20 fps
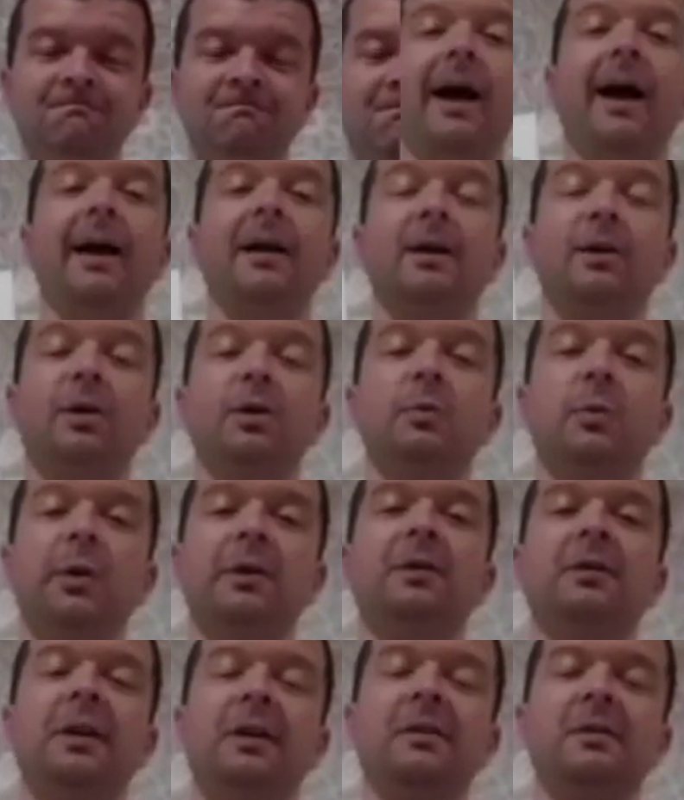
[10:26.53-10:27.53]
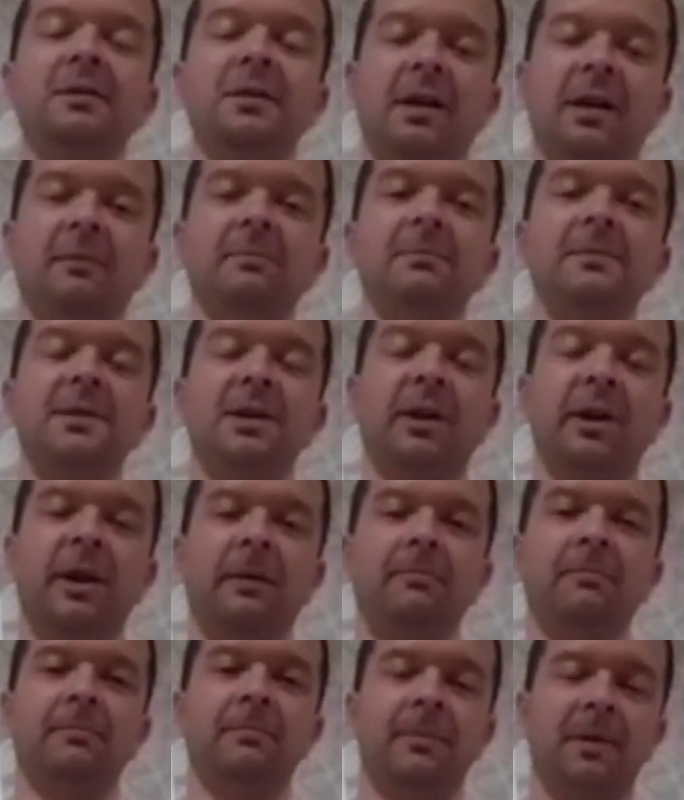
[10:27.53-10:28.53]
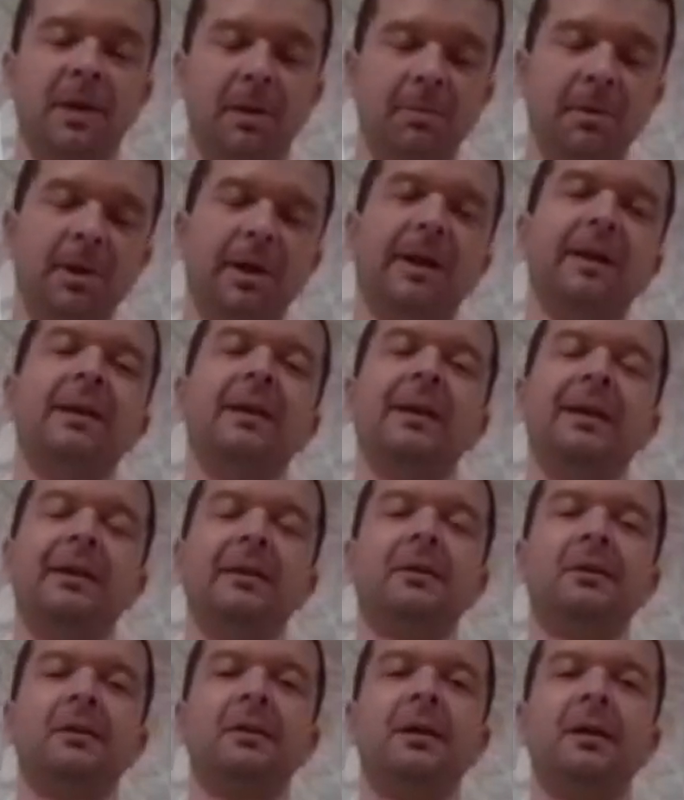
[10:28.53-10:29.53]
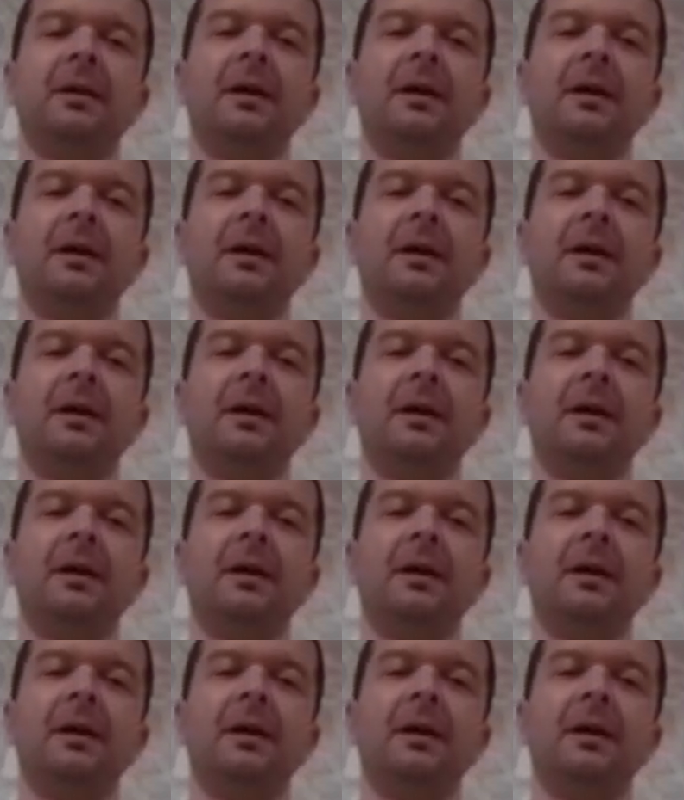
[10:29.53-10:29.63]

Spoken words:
And God wants us to come to him, come on our knees,